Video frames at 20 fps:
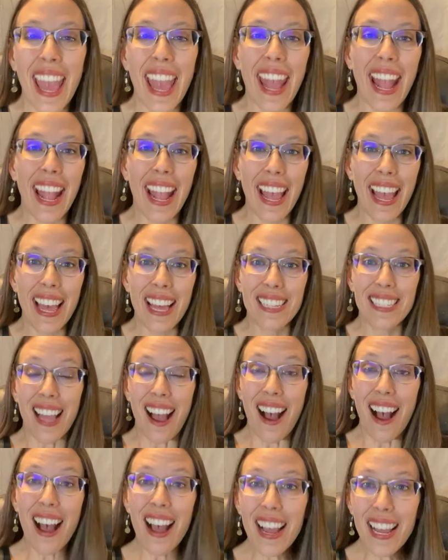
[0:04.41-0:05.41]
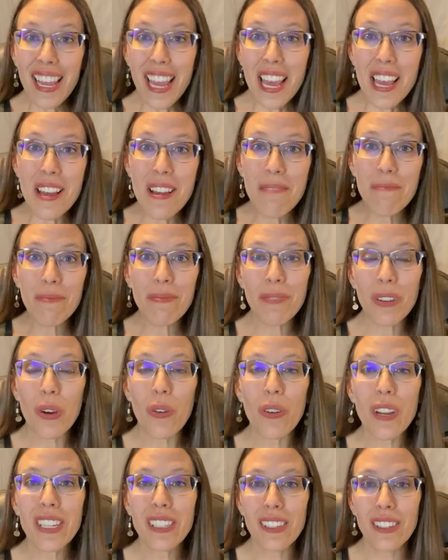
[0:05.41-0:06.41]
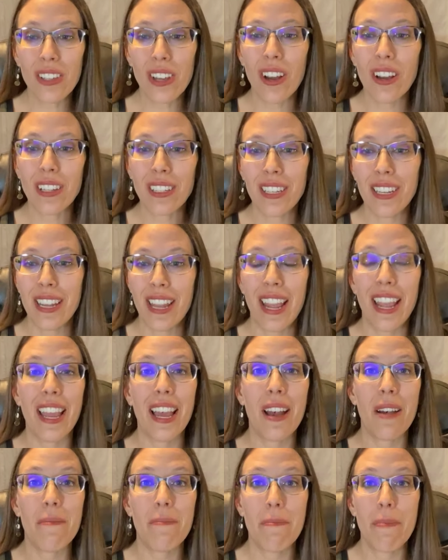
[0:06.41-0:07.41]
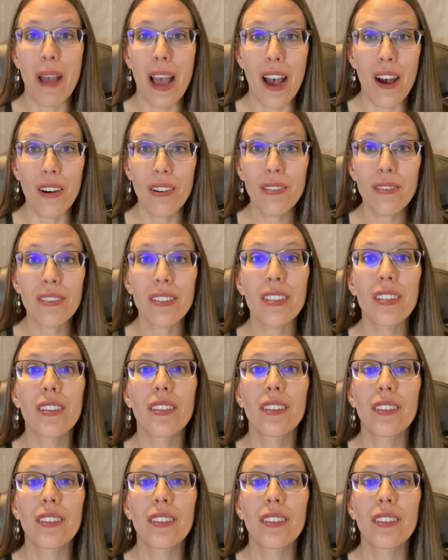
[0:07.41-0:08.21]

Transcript: and I am going to talk today about